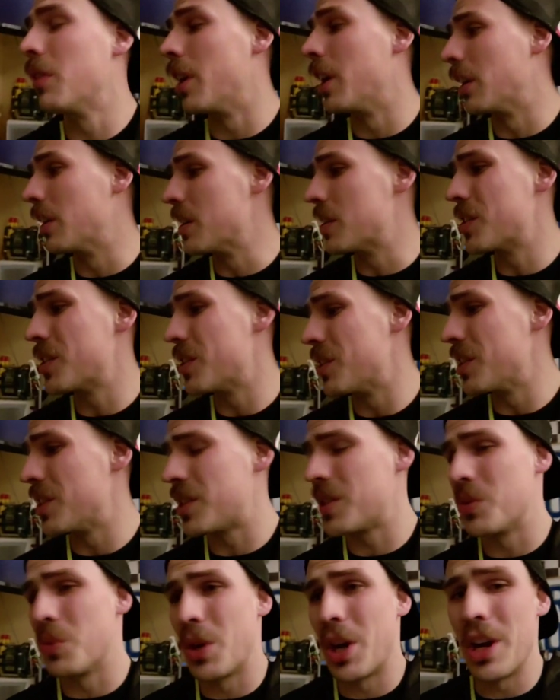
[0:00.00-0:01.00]
Like this
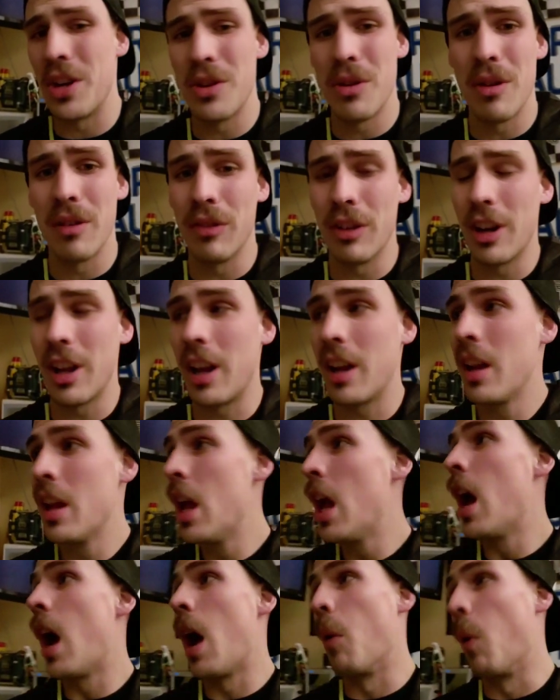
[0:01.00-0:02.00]
is what I do every day.
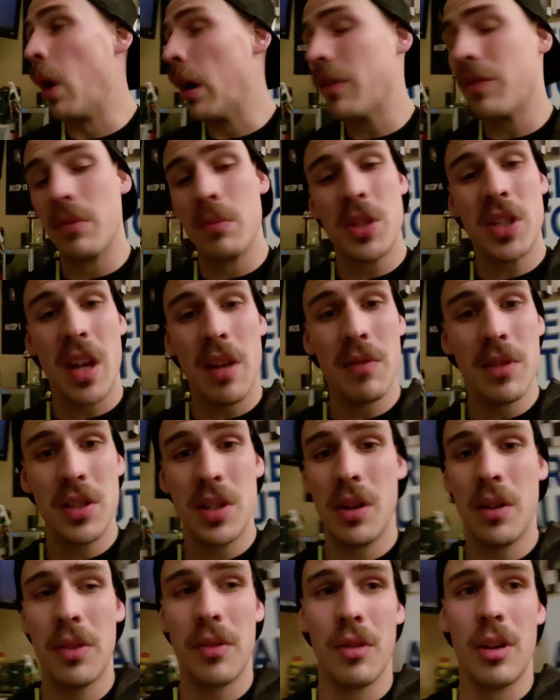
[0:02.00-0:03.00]
I work from 7
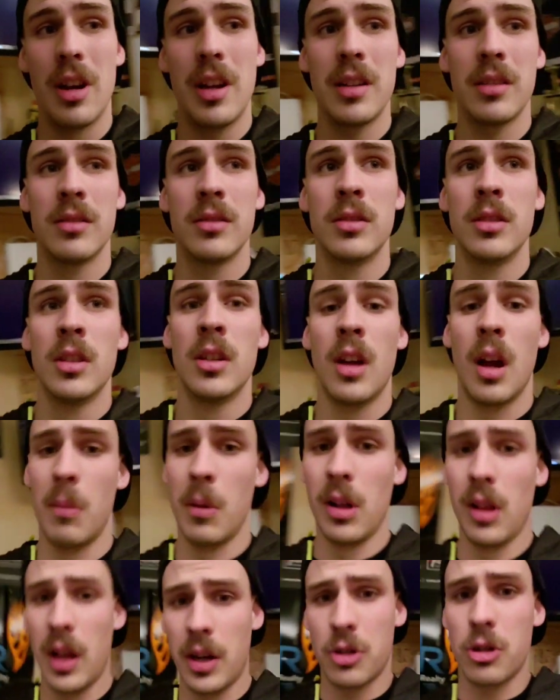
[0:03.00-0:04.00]
till 3. I'm
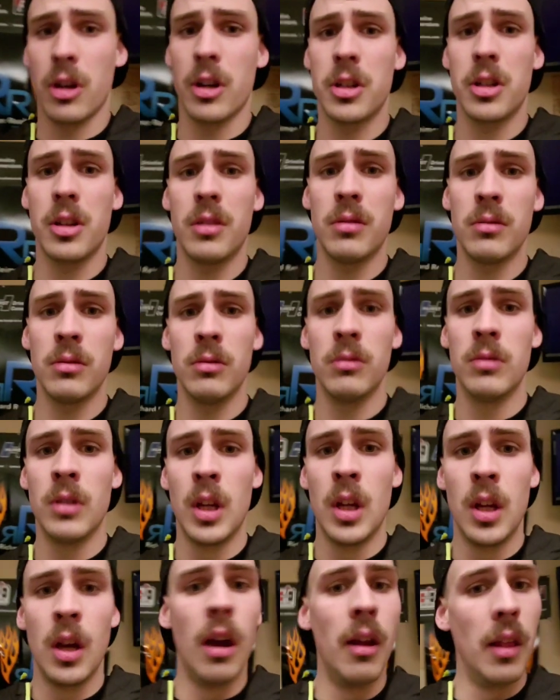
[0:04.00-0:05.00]
an electrician.
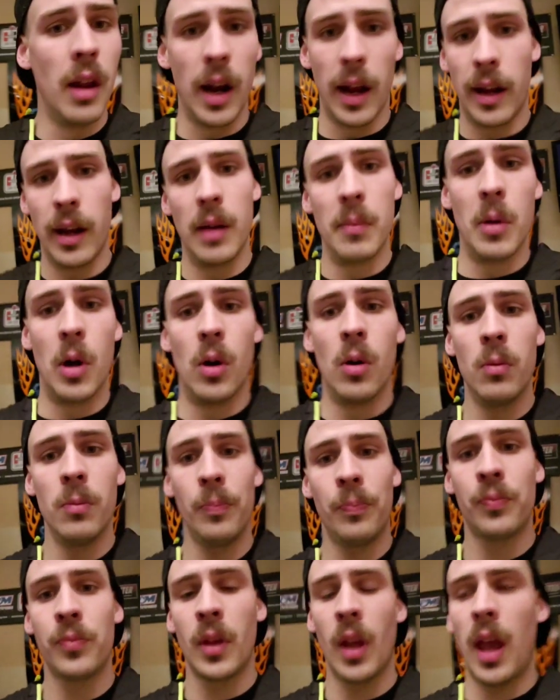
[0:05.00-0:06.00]
And then I come
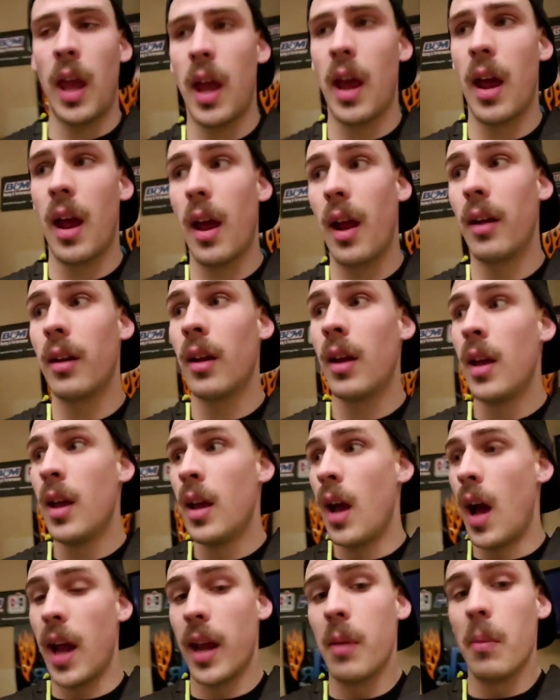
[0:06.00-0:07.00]
home and
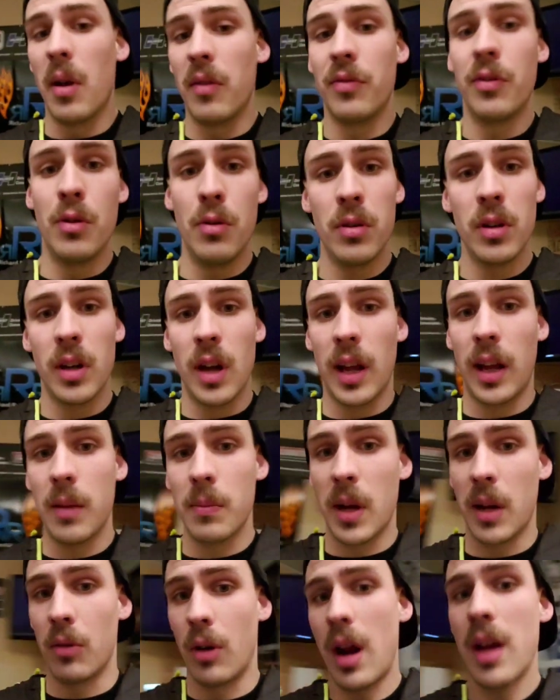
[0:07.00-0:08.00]
I get my food and I
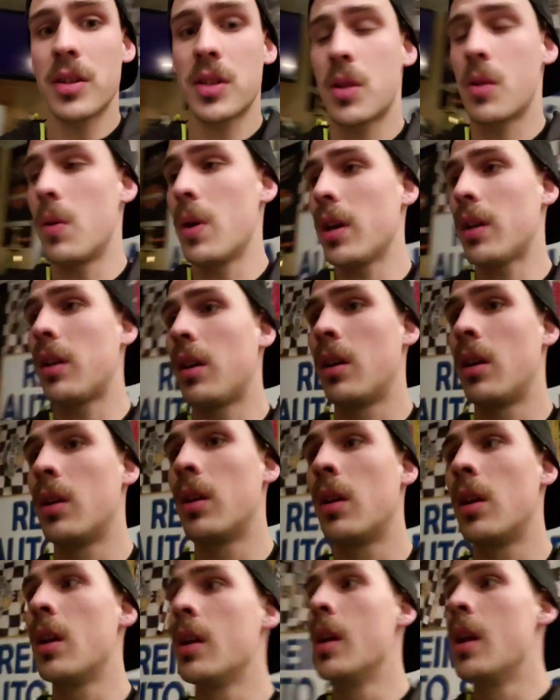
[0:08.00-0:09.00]
get my rest quick.
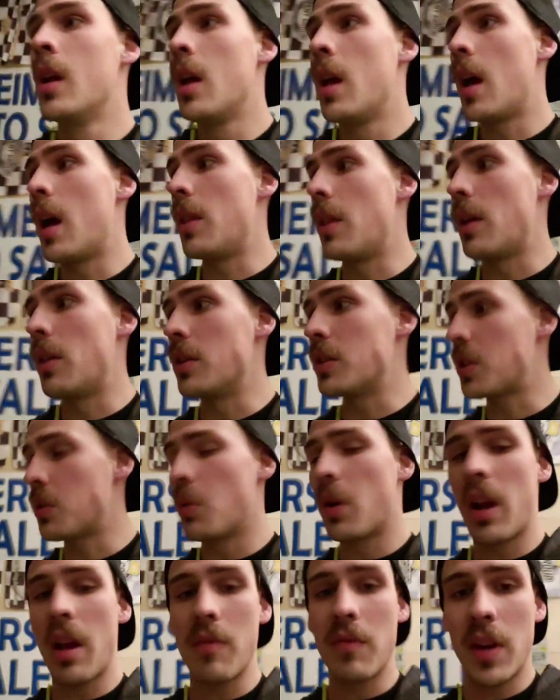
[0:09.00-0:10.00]
And then this is
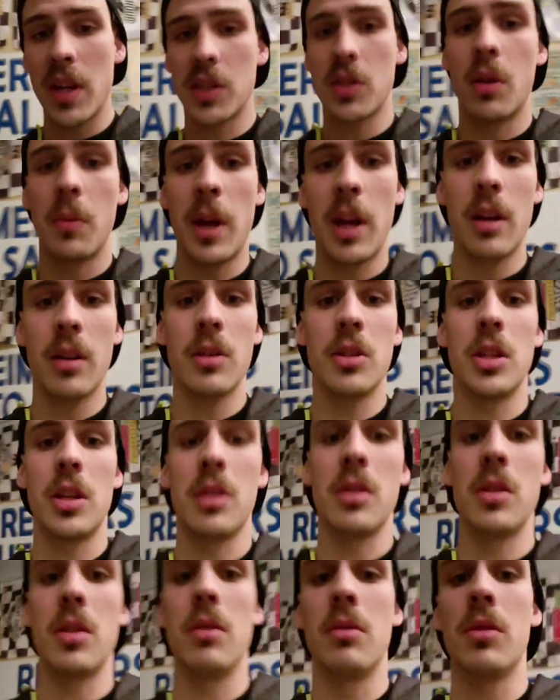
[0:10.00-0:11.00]
what I invest all my energy
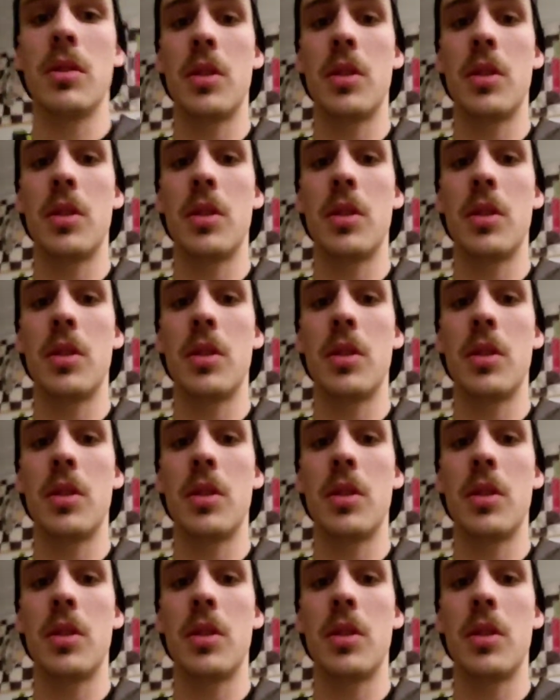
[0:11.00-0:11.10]
into.